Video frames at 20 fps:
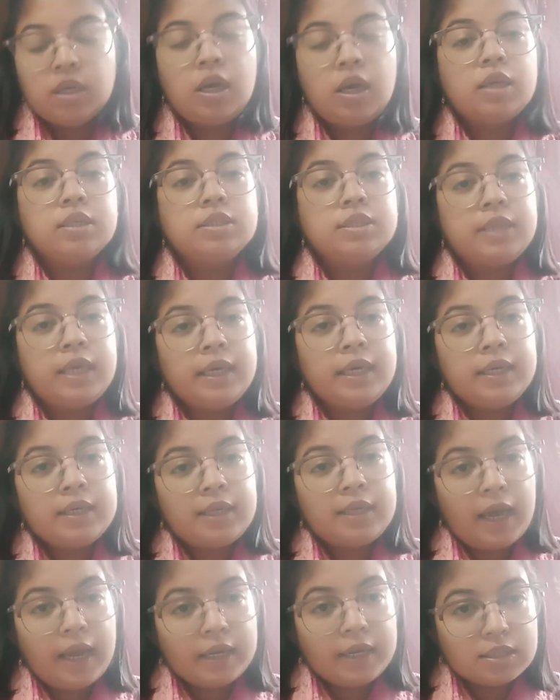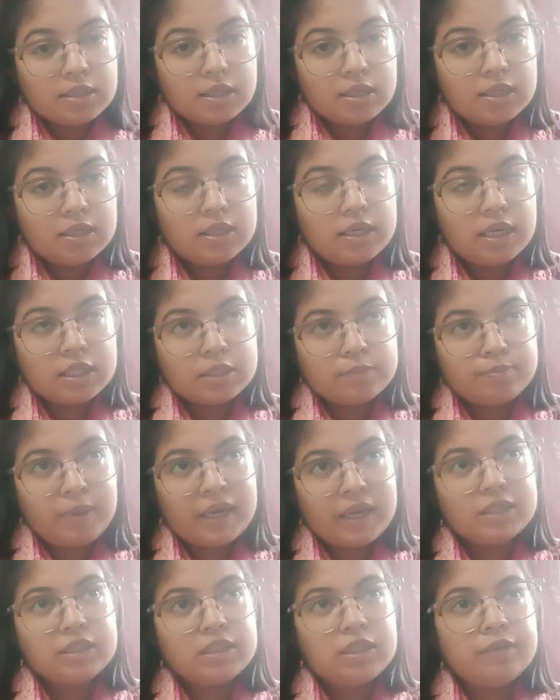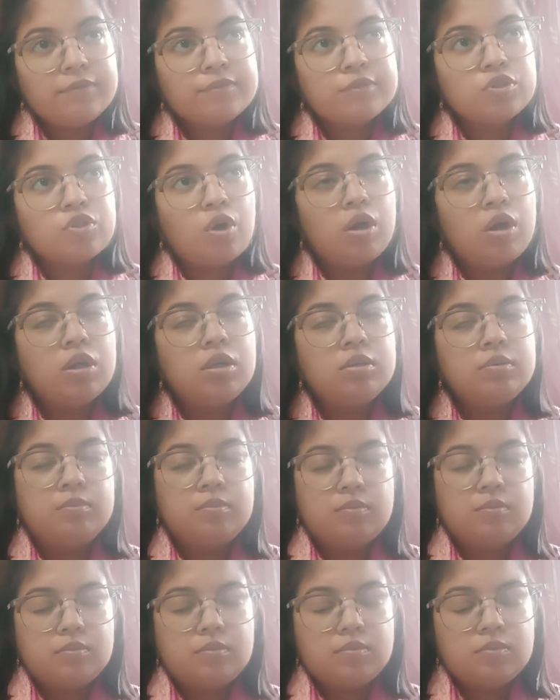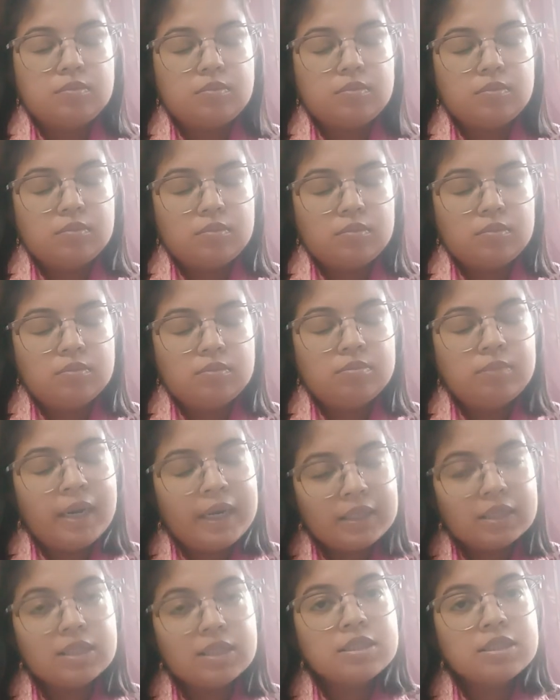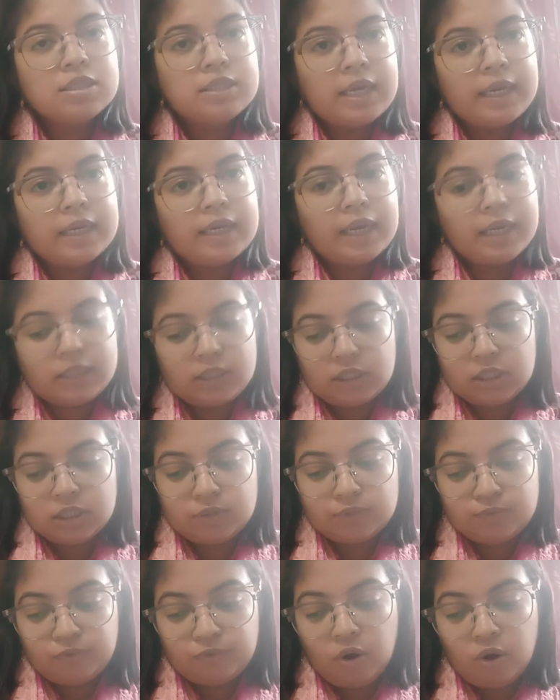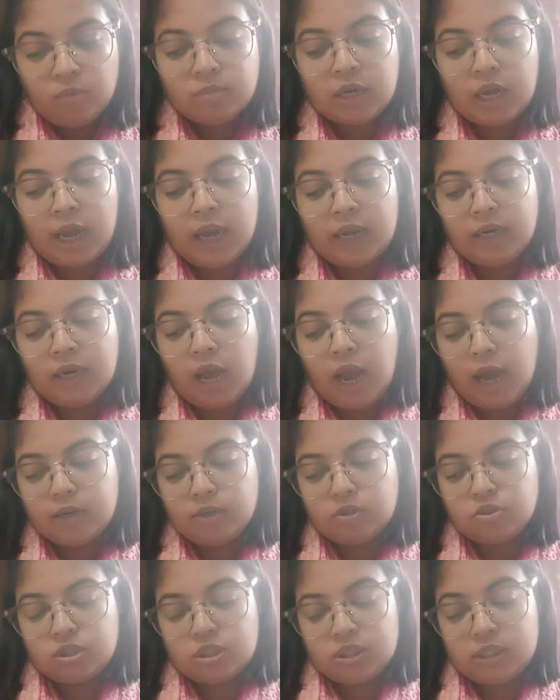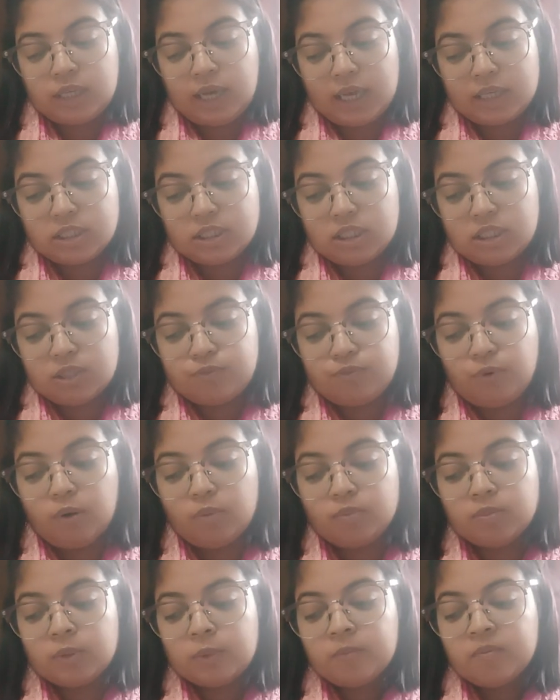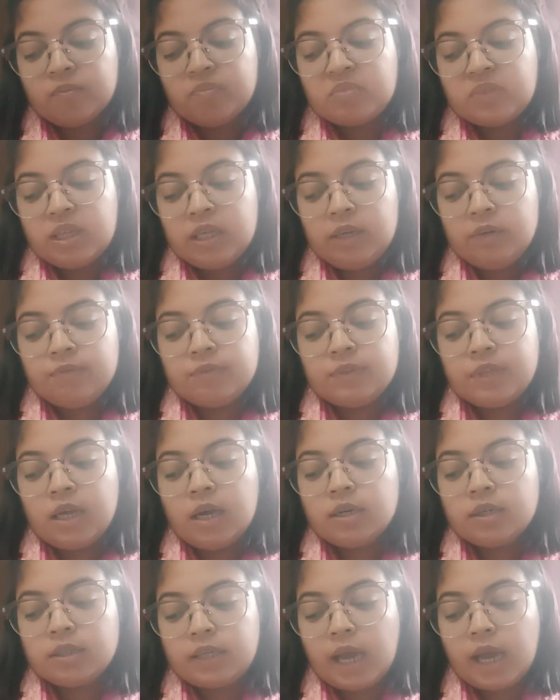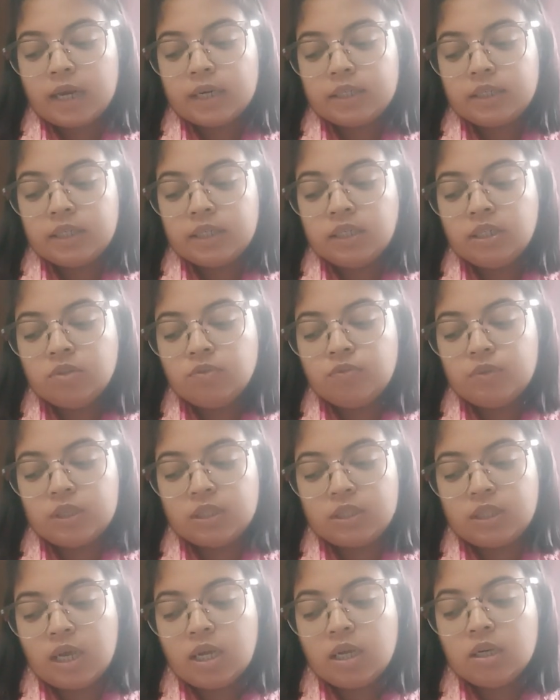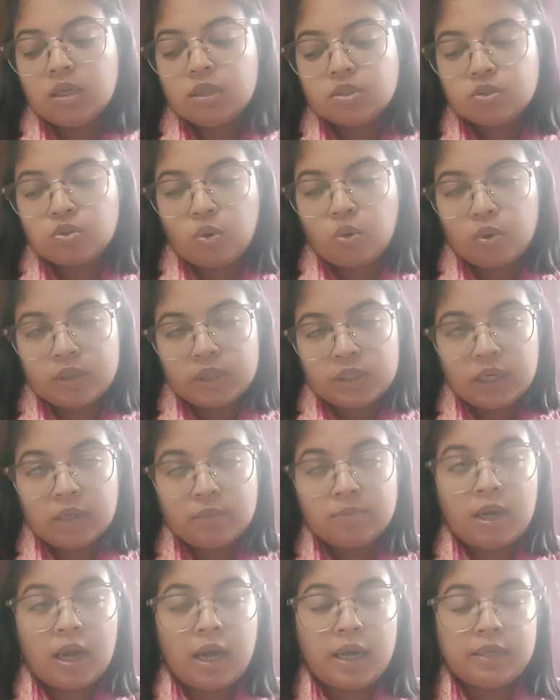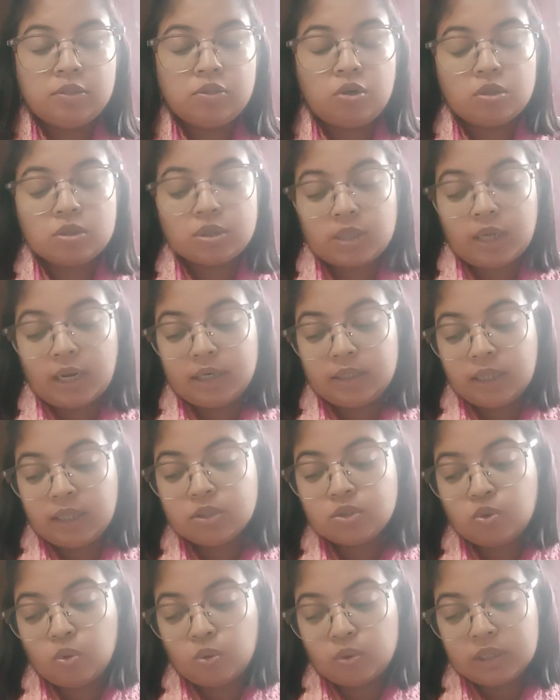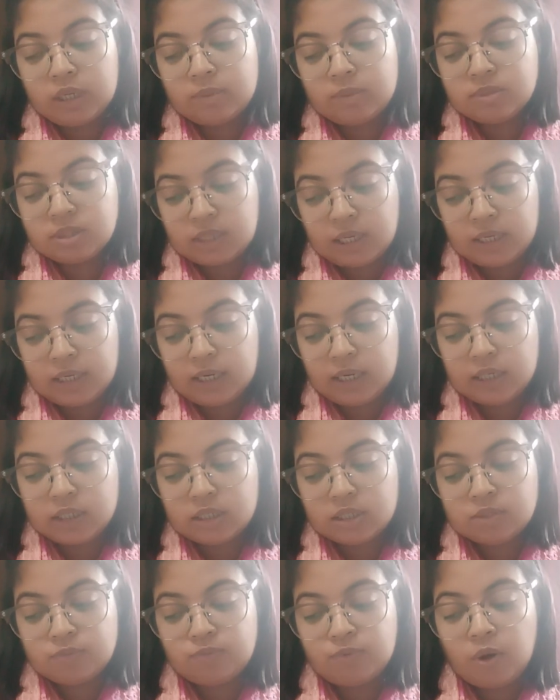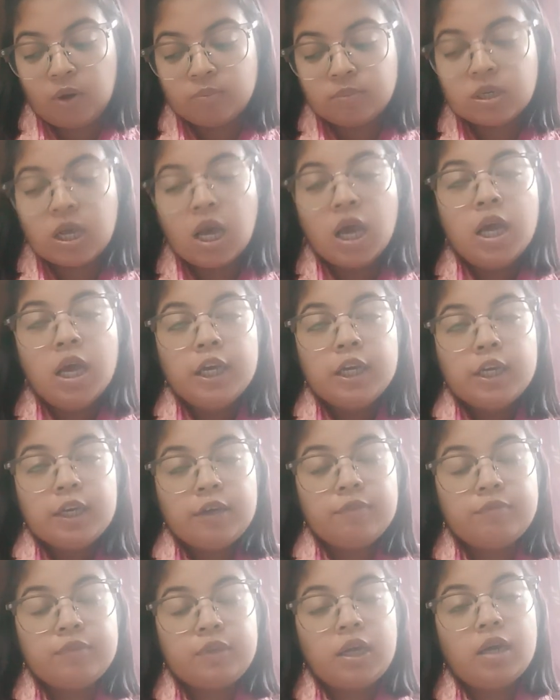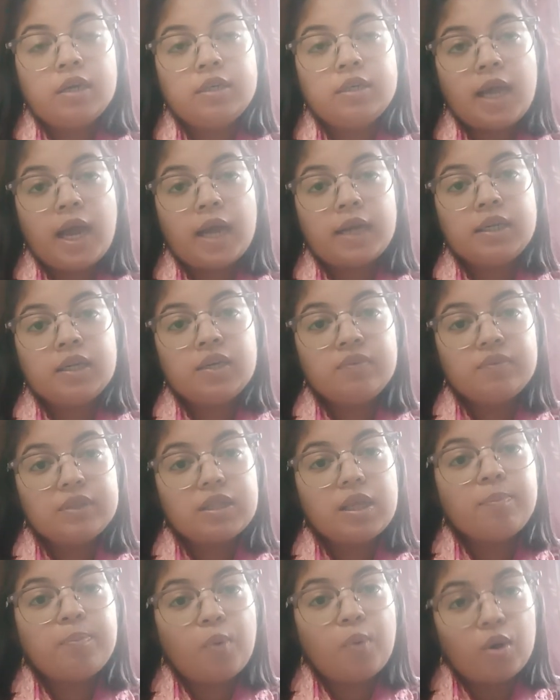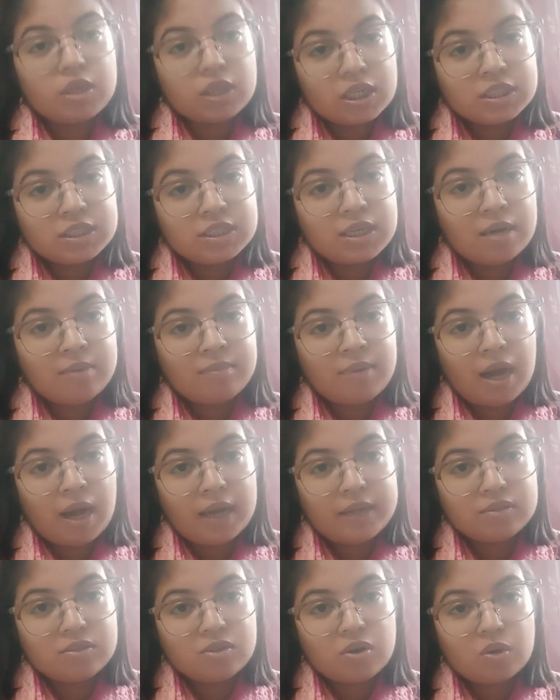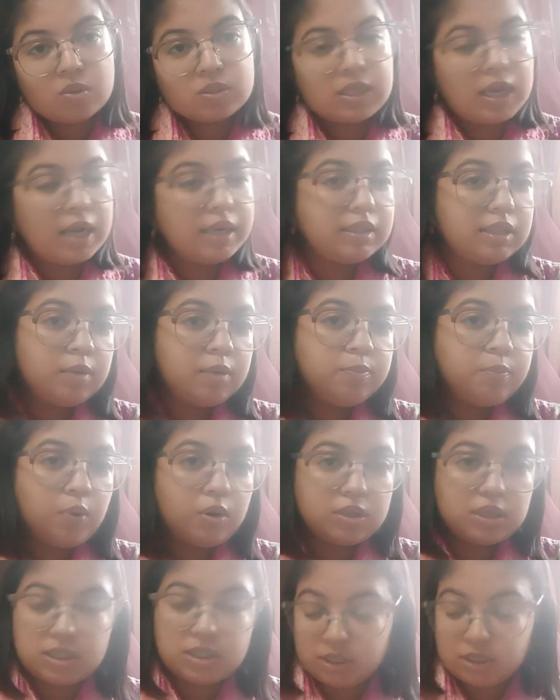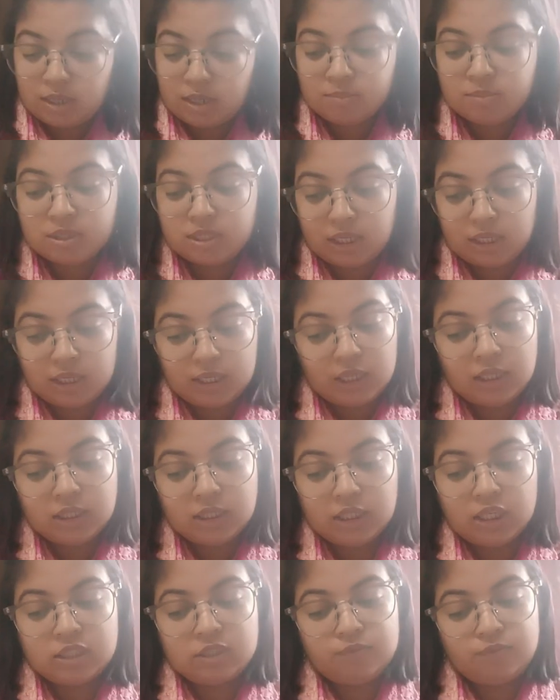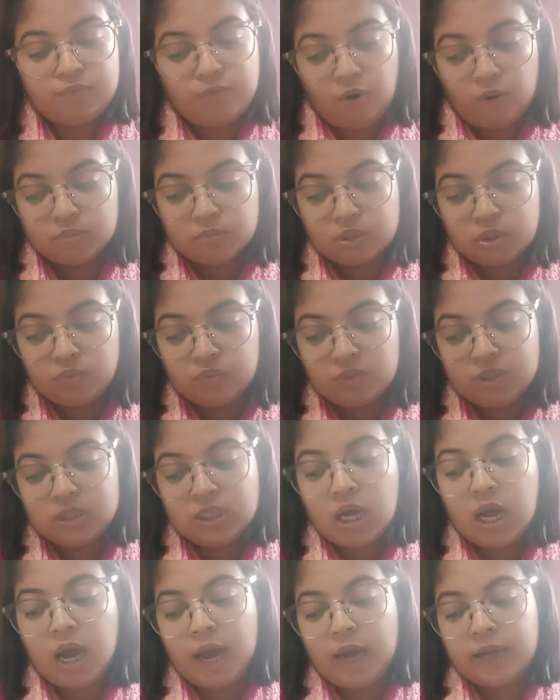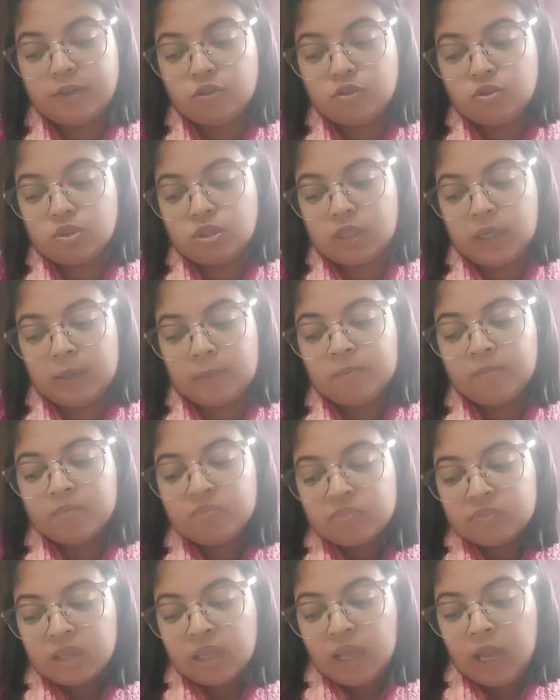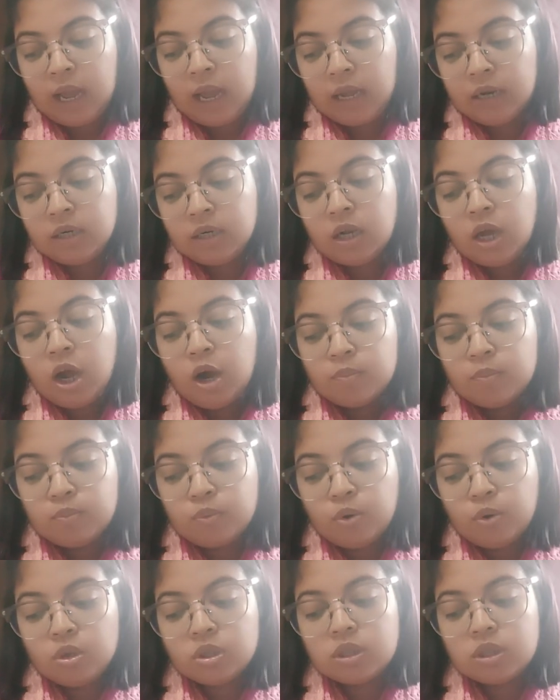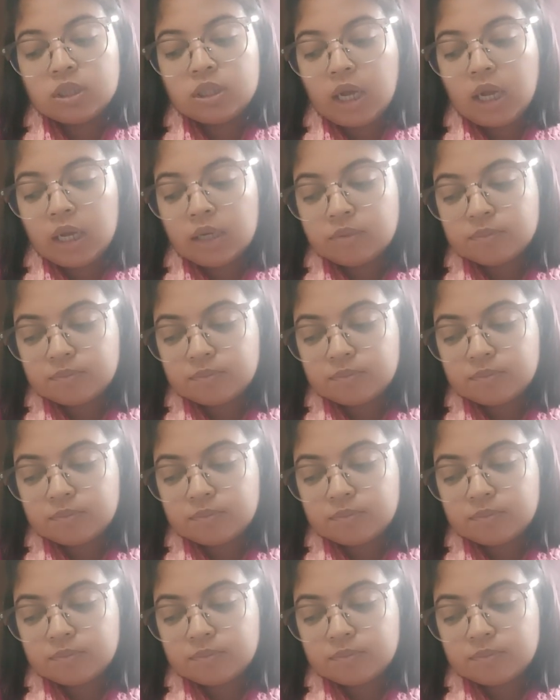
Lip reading: zincate respective metals zincate is formed and hydrogen gas is formed. If they are reacting with the sodium hydroxide, then sodium zincate is formed. If they are reacting with the potassium hydroxide, then potassium zincate is formed with the hydrogen, and both the